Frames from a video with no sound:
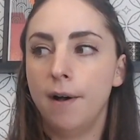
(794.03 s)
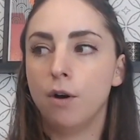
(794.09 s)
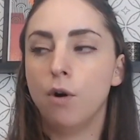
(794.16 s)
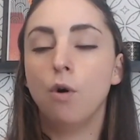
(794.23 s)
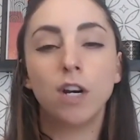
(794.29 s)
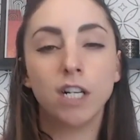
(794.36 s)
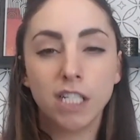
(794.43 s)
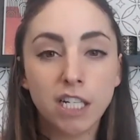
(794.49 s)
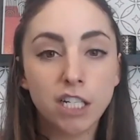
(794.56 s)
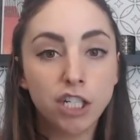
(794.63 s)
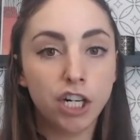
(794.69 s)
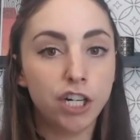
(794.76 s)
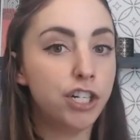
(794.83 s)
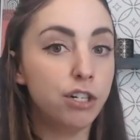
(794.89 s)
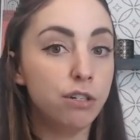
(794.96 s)
courses to
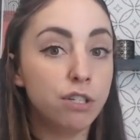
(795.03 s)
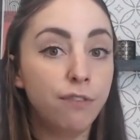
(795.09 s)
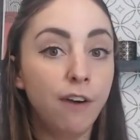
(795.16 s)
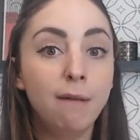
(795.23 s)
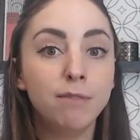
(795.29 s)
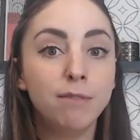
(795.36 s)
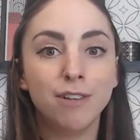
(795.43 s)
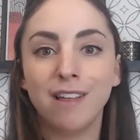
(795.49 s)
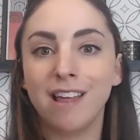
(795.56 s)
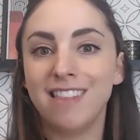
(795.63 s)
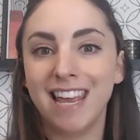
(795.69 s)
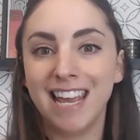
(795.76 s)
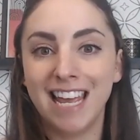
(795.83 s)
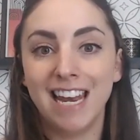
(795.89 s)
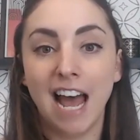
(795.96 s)
choose from so that they
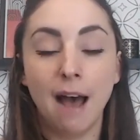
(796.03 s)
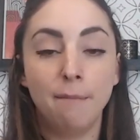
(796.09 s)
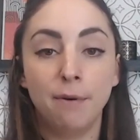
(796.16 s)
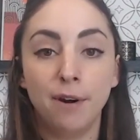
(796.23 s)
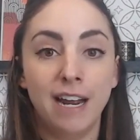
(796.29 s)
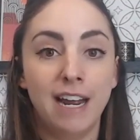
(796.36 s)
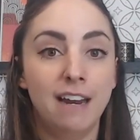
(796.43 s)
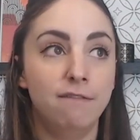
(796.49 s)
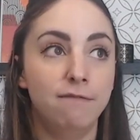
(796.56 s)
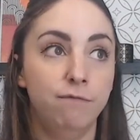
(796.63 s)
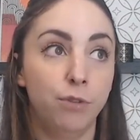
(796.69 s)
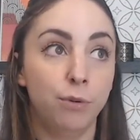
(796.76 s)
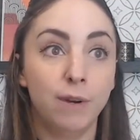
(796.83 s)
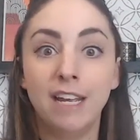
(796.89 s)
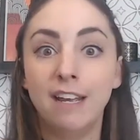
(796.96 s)
can operate
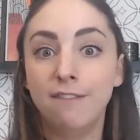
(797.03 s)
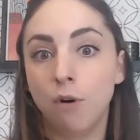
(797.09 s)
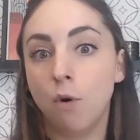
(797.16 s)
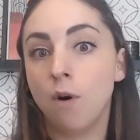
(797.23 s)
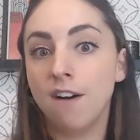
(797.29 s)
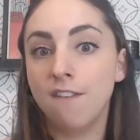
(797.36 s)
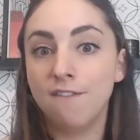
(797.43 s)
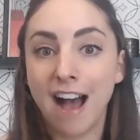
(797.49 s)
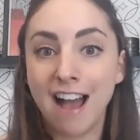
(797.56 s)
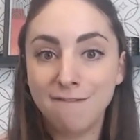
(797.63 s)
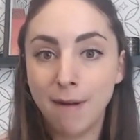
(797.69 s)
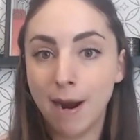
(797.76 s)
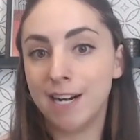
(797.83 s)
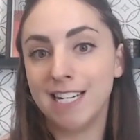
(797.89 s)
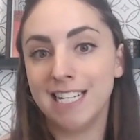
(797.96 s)
3, 4, 5
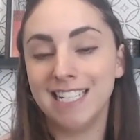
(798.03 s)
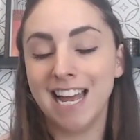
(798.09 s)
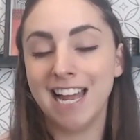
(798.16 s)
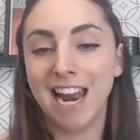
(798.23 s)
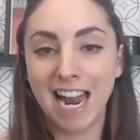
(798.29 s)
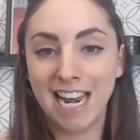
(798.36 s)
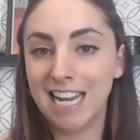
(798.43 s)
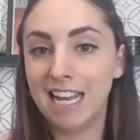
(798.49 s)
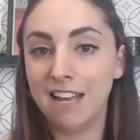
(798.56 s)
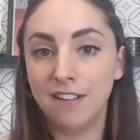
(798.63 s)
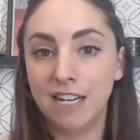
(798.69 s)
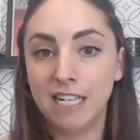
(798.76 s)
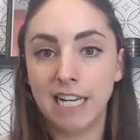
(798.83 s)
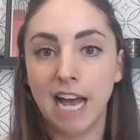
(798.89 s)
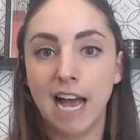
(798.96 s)
parties at any given
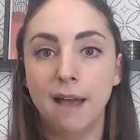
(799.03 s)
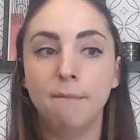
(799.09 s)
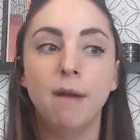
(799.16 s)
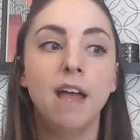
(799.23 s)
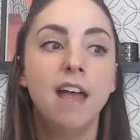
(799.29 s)
time.